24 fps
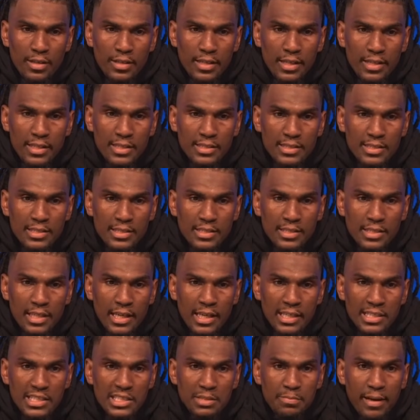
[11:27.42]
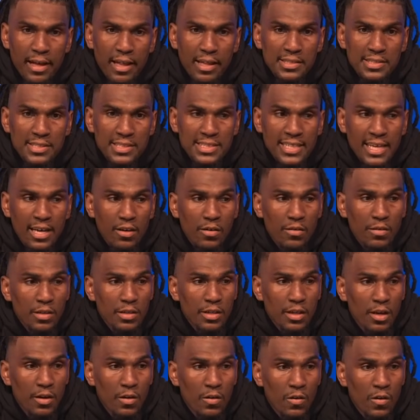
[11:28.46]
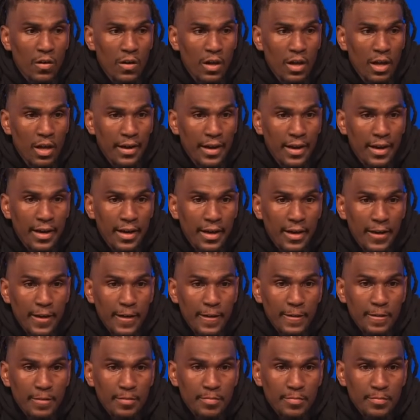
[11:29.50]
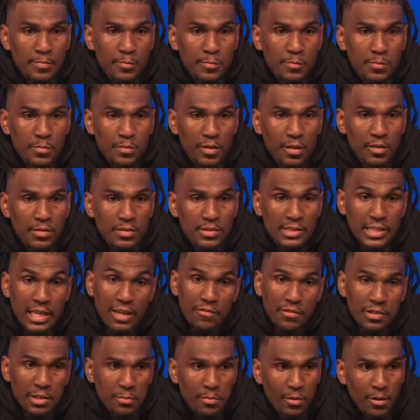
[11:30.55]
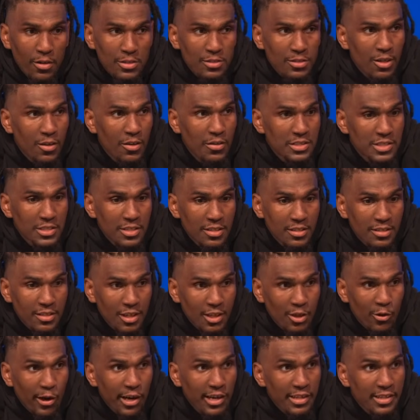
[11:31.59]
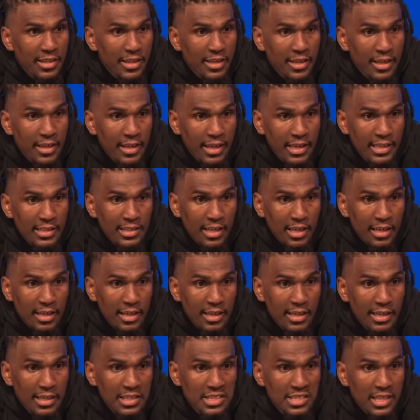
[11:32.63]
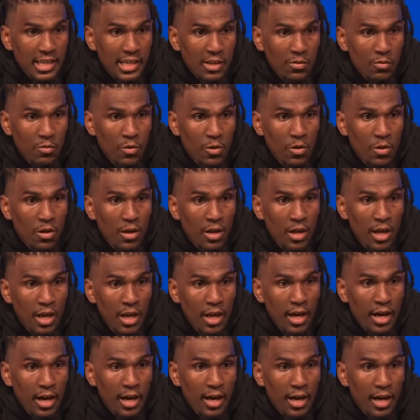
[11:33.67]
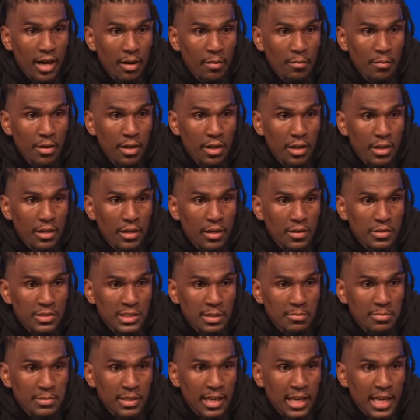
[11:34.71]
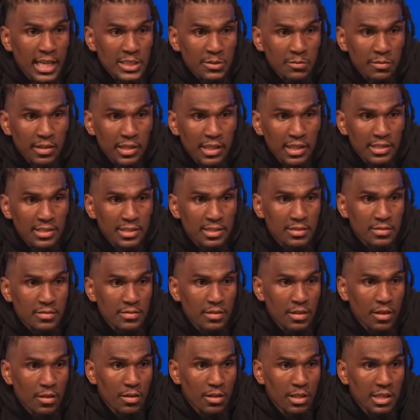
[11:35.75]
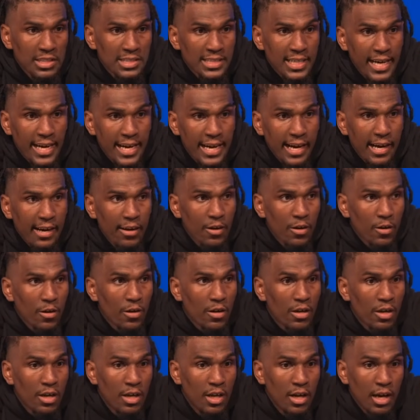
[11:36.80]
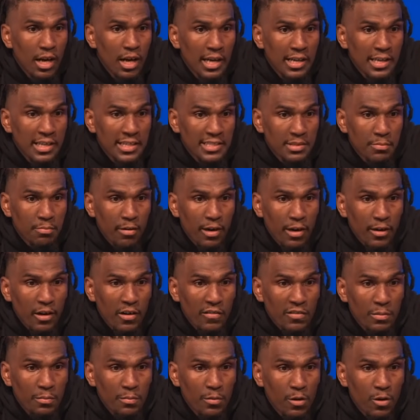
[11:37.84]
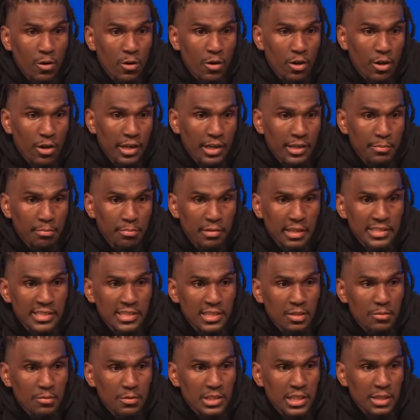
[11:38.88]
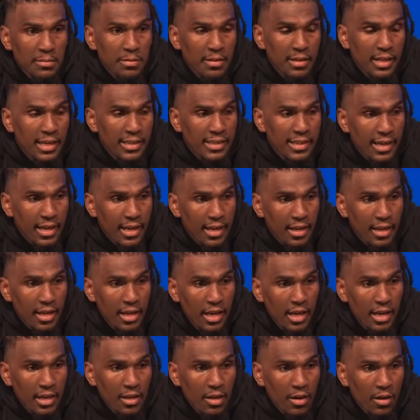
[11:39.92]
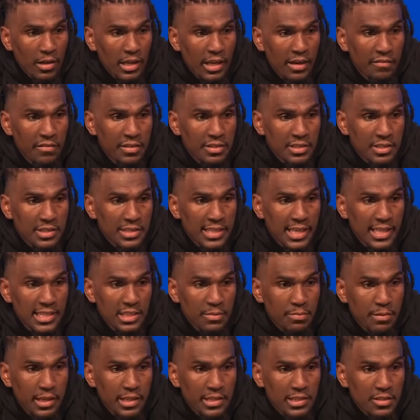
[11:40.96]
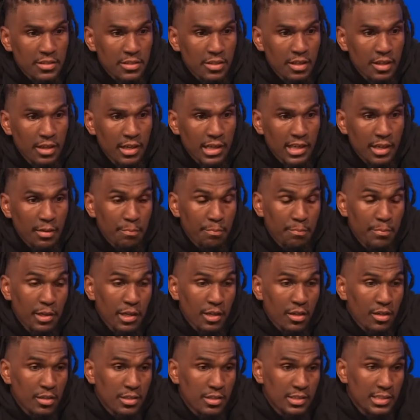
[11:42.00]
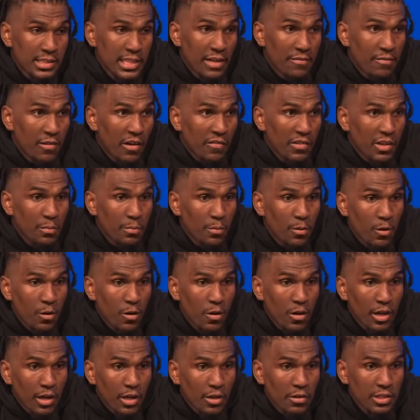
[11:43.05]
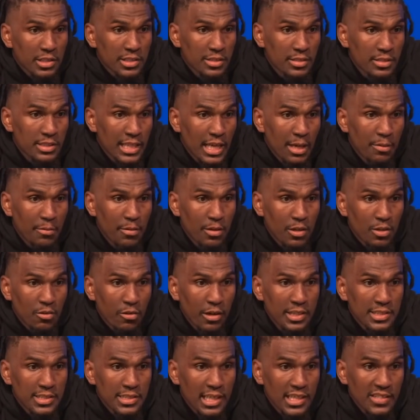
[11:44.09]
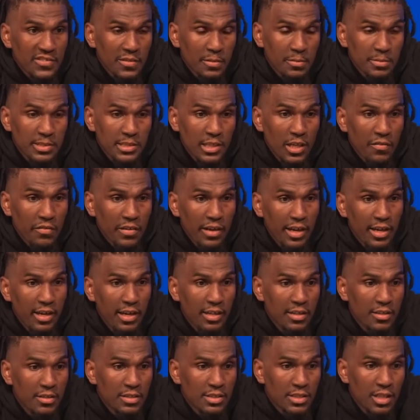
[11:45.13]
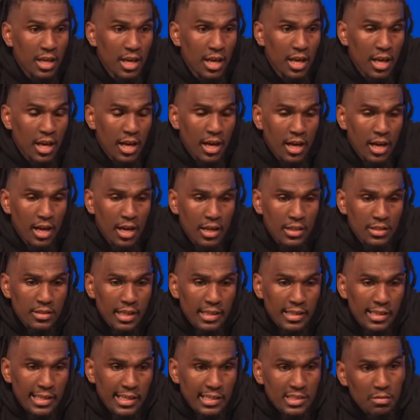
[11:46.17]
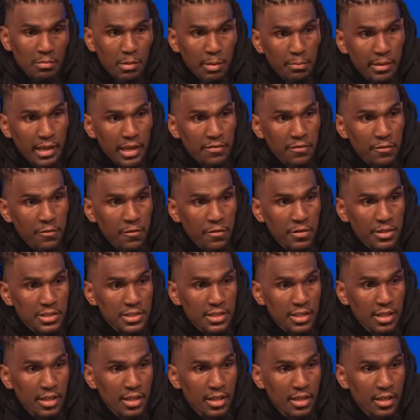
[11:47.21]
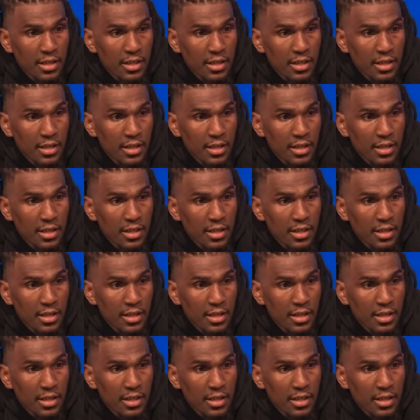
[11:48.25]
think it's just, he just balances out, you know. You know, Steph with the ball is always a great thing. He can get any shot he wants. But, you know, sometimes when he's, you know, a little tired or needs a break off the board or he blitzing him or something like that, you know, giving us a change of pace, he can put Steph off the ball and Chris is able to create shots for himself and others. I think that's going to be big for us